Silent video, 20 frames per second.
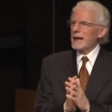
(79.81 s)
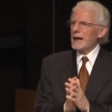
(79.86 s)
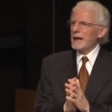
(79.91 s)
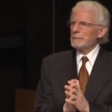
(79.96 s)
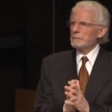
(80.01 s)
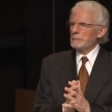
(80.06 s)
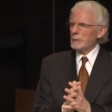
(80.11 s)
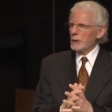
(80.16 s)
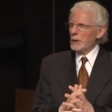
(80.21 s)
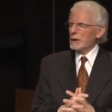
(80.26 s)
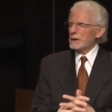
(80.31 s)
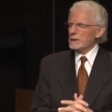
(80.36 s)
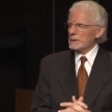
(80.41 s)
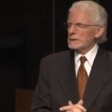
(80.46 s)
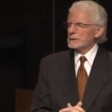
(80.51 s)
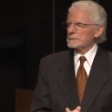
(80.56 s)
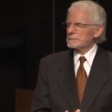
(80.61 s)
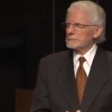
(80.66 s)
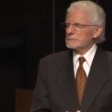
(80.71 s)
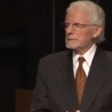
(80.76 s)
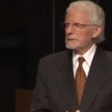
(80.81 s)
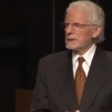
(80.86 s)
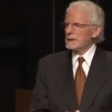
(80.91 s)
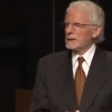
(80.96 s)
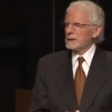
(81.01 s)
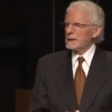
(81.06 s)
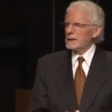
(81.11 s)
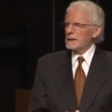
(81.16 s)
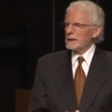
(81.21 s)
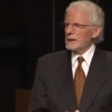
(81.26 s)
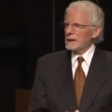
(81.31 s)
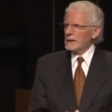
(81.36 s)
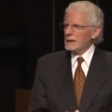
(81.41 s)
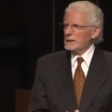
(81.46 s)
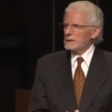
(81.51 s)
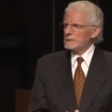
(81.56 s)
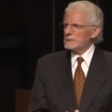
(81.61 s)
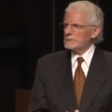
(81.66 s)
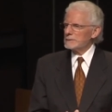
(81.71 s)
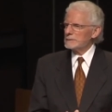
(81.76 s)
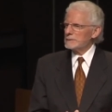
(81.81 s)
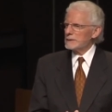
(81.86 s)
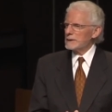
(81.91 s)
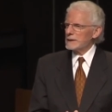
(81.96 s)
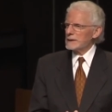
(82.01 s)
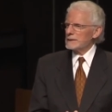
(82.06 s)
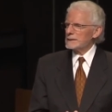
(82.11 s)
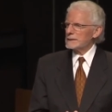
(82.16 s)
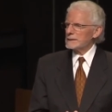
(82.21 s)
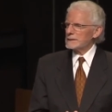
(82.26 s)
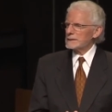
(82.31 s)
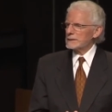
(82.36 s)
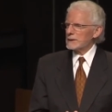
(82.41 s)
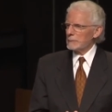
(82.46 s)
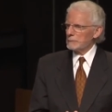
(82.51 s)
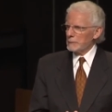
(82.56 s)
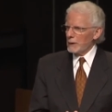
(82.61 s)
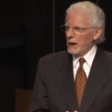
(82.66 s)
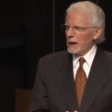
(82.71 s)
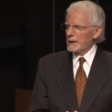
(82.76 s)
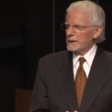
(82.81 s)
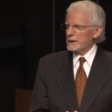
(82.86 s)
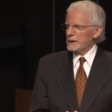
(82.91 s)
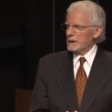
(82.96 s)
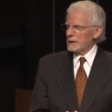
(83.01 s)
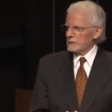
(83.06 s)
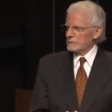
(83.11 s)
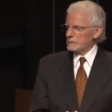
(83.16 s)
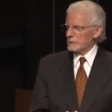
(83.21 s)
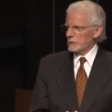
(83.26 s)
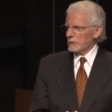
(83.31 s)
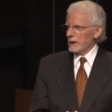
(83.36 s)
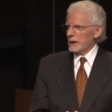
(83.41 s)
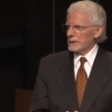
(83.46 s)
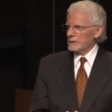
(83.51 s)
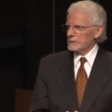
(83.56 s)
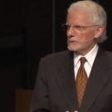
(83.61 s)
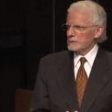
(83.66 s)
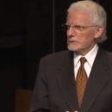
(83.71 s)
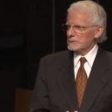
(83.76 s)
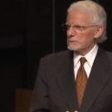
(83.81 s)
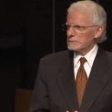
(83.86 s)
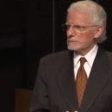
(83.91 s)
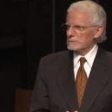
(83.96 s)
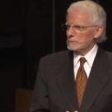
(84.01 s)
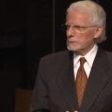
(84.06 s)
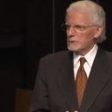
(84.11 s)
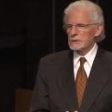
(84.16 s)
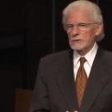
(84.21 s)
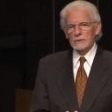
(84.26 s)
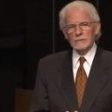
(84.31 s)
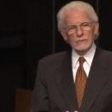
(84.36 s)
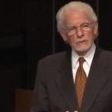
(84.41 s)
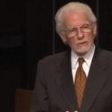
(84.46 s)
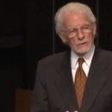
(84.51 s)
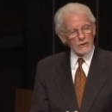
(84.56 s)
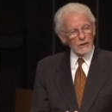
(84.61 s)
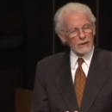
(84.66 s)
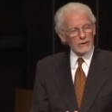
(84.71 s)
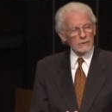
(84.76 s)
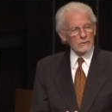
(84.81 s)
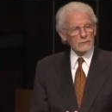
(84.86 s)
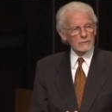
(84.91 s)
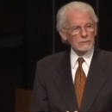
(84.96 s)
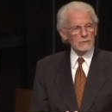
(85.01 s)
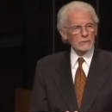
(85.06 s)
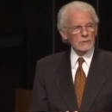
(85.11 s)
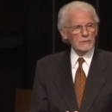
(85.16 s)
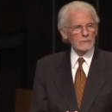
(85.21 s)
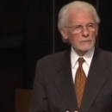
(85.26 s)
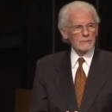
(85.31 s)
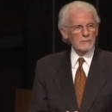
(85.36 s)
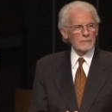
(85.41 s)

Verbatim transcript: and part of uh, the body of Christ, which is the church.